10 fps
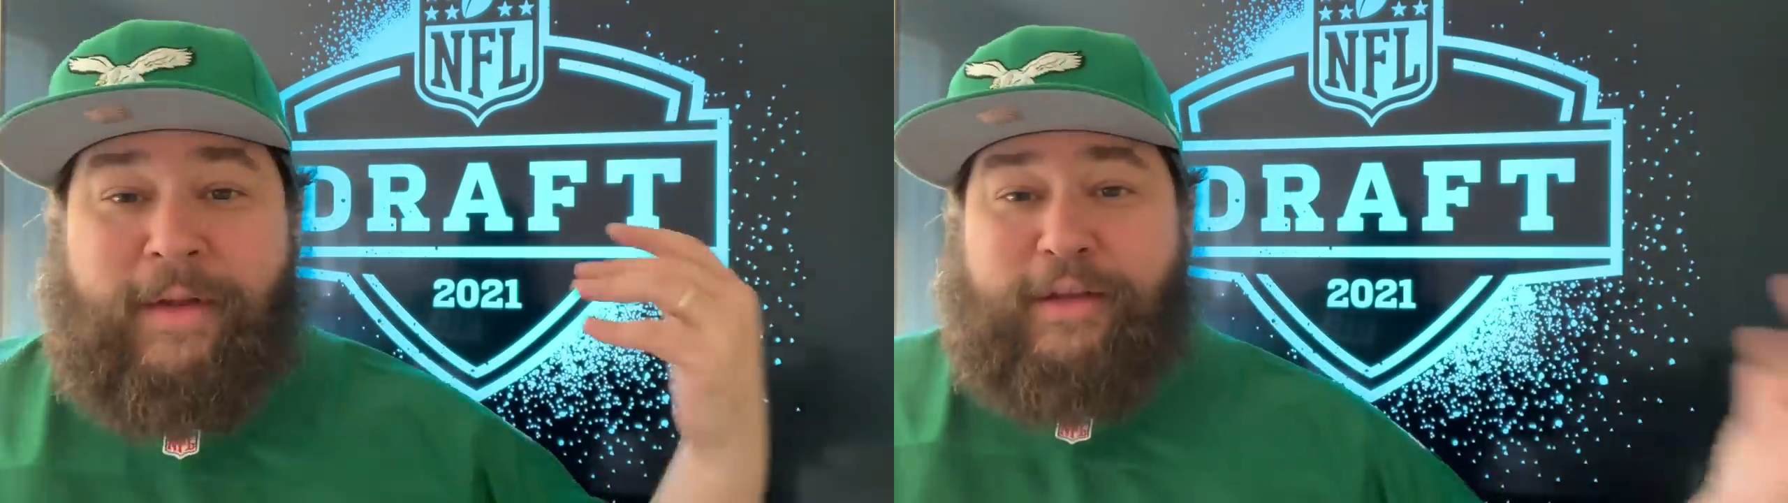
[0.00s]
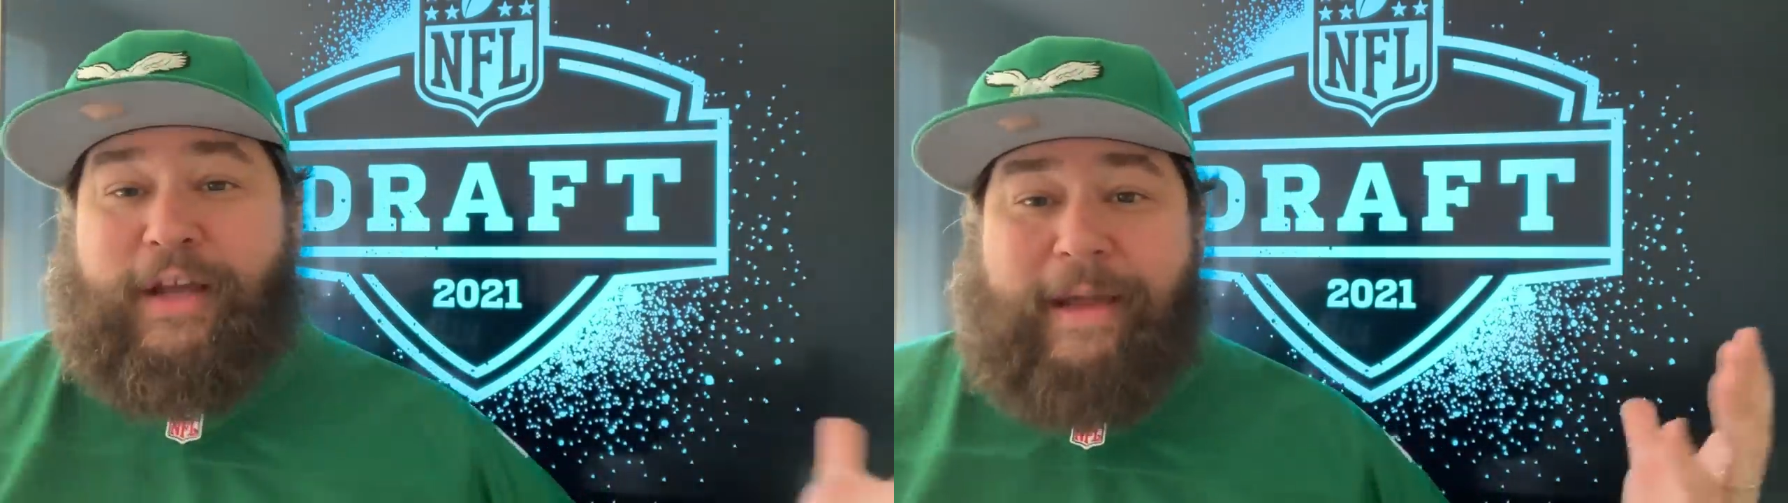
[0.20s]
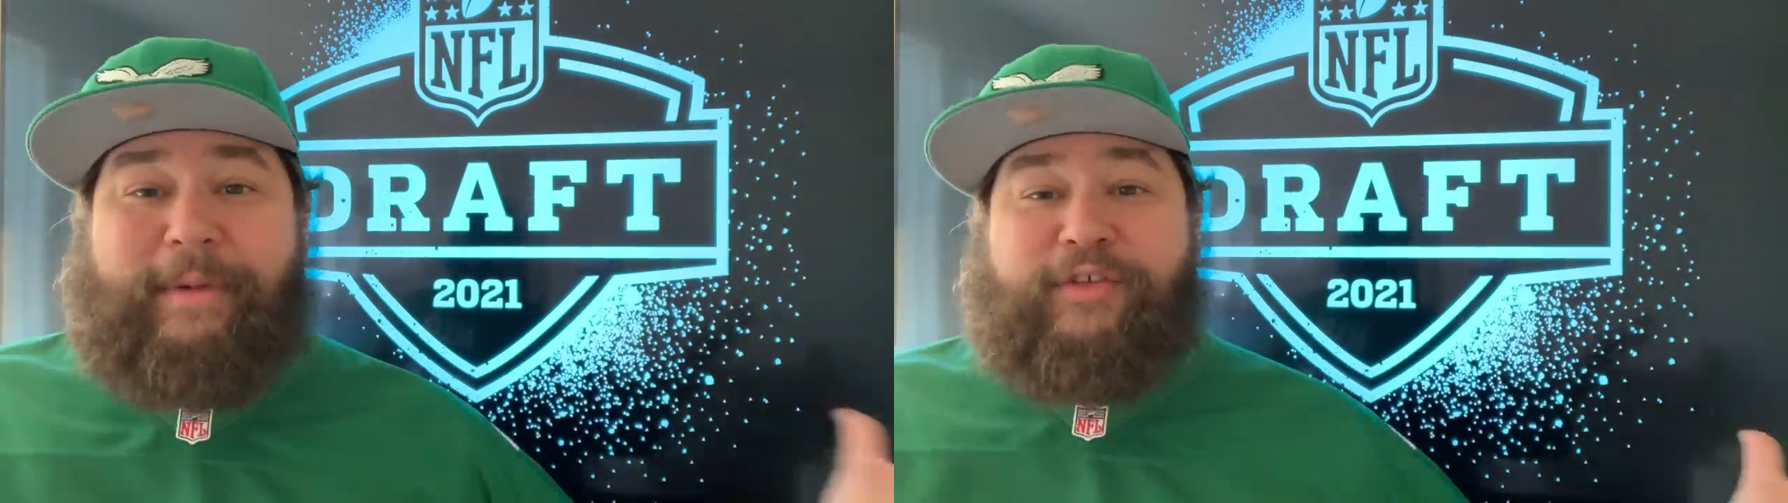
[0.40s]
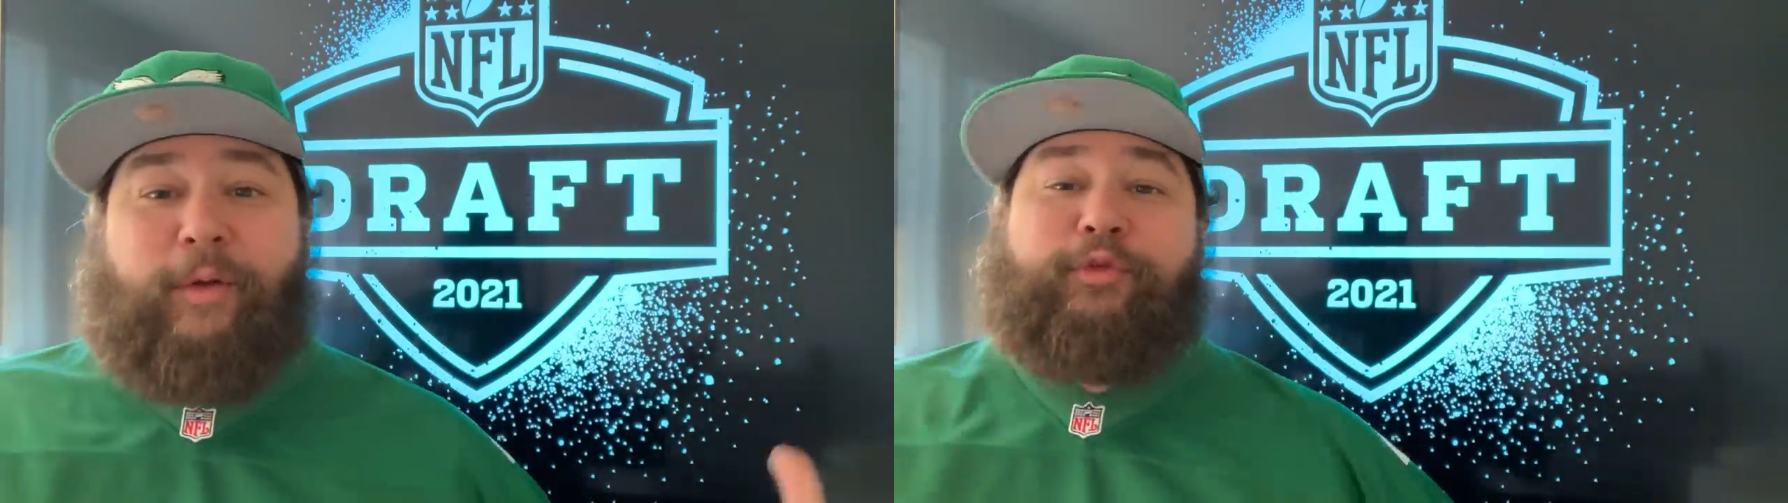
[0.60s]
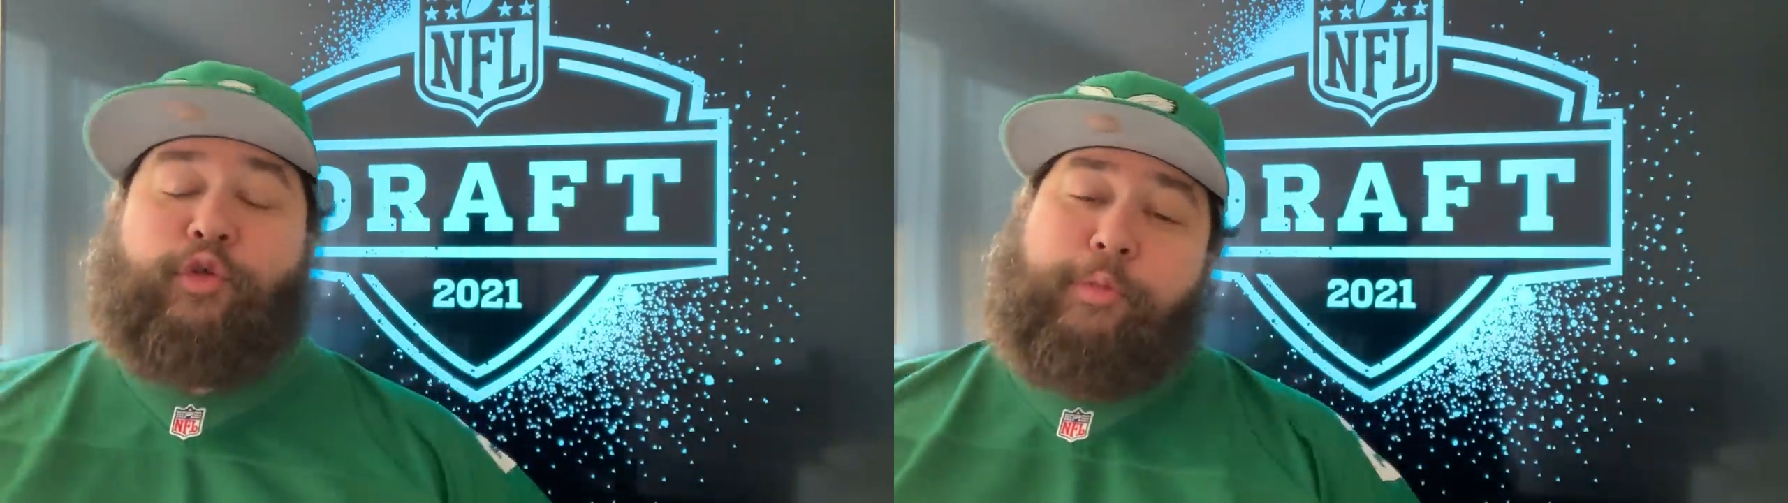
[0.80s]
to give me
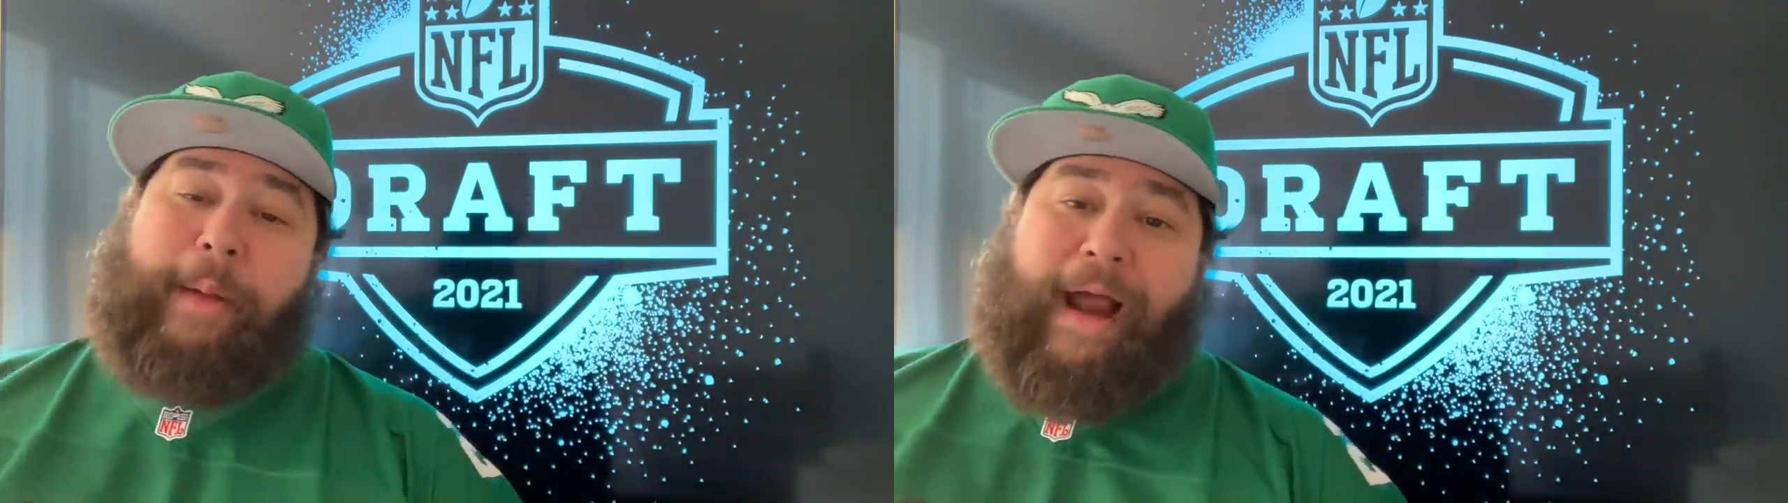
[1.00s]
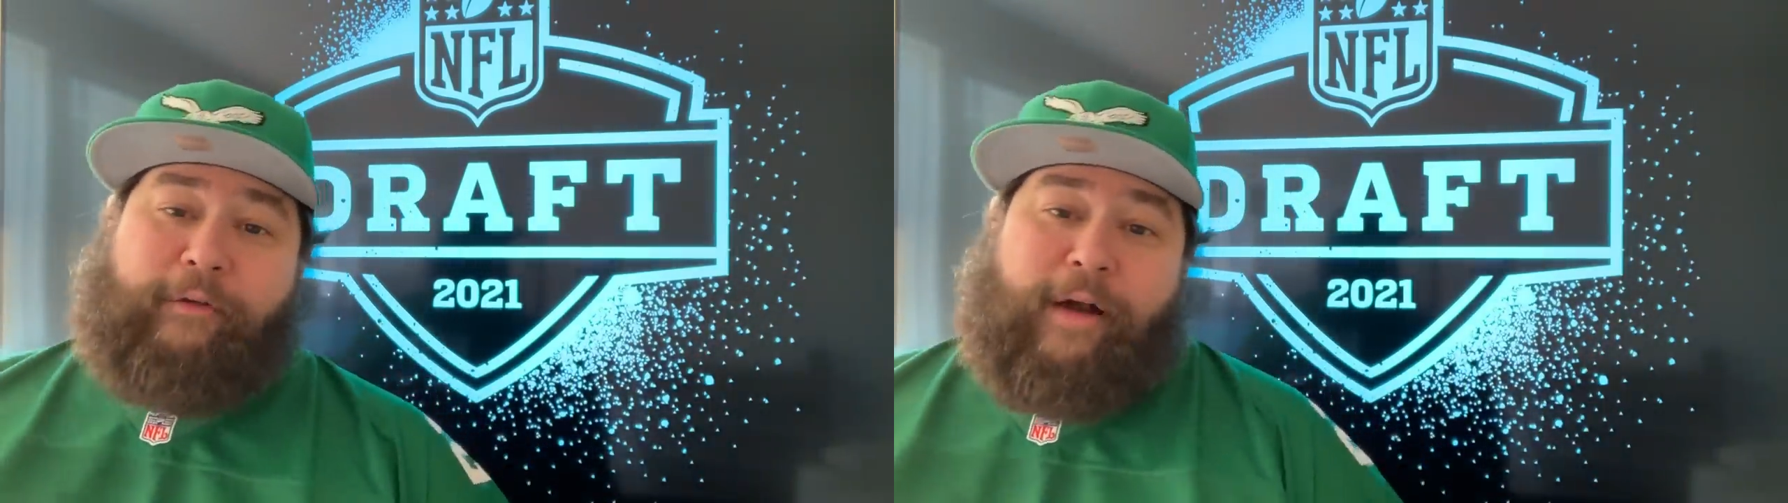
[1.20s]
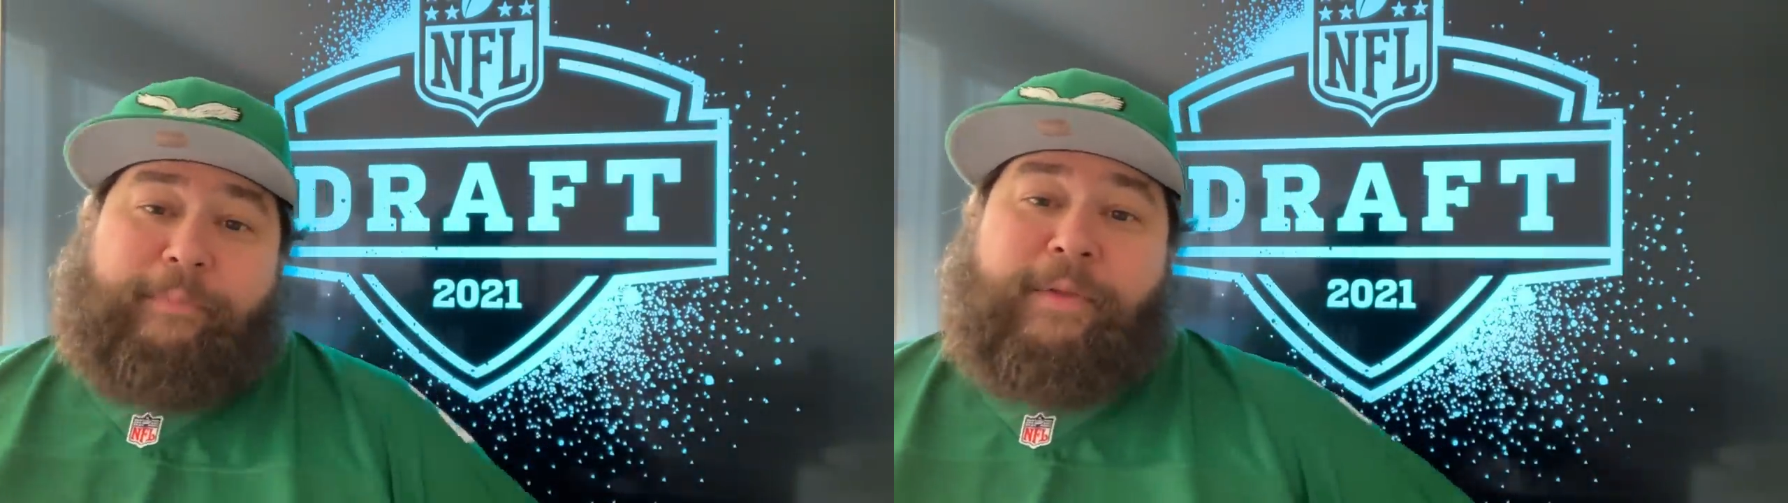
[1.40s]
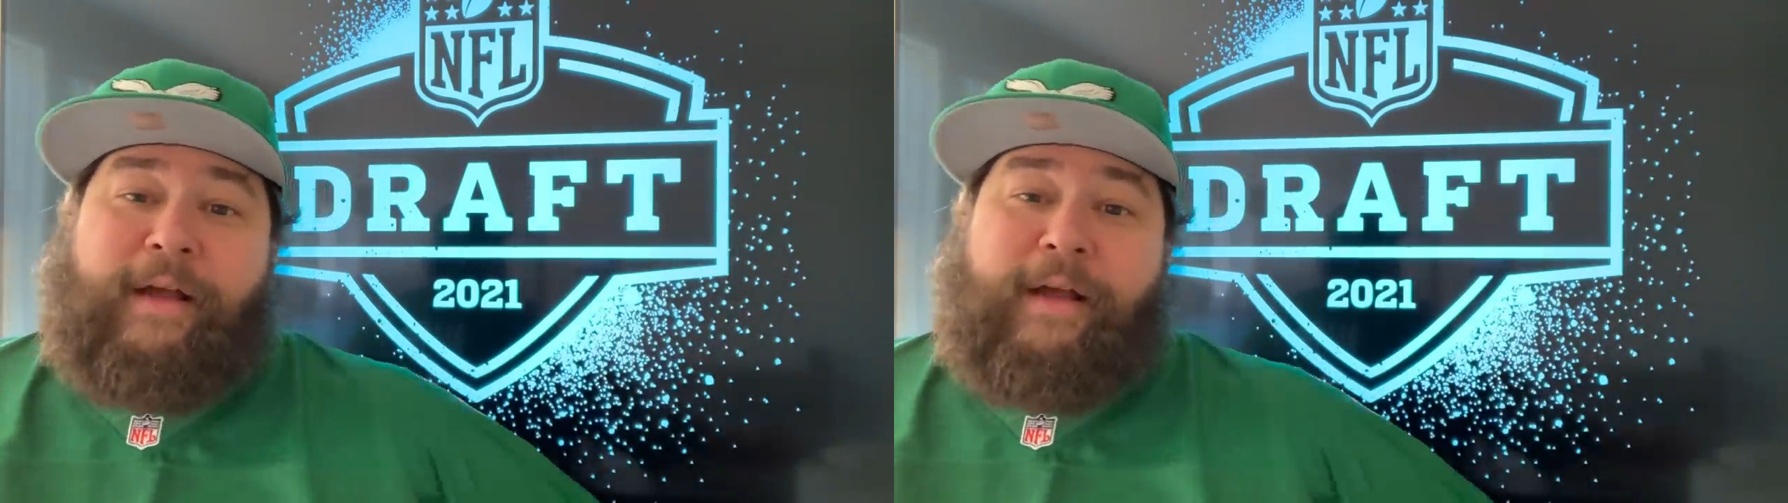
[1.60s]
some sort of background.